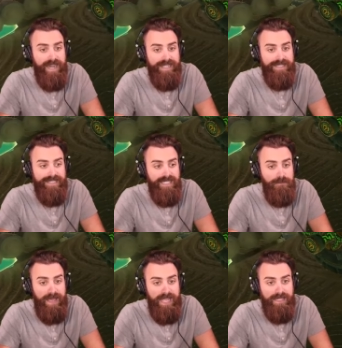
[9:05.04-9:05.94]
but it
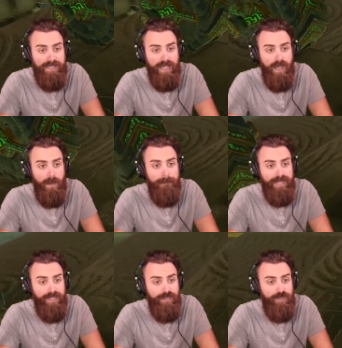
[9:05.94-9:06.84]
spins.
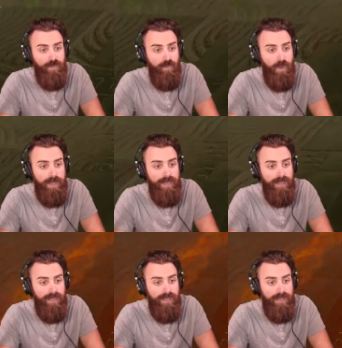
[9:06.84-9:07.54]
But there's wood.